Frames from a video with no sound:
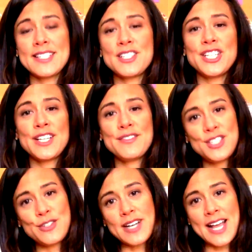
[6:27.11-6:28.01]
And she gives
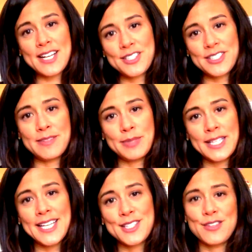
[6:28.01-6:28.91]
you an action
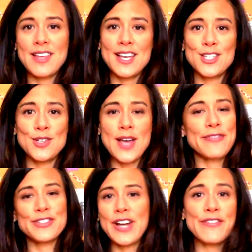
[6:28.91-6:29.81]
plan so that you,
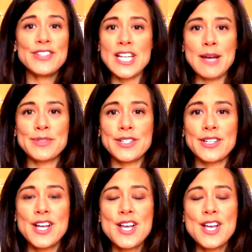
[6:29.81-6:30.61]
after every chapter,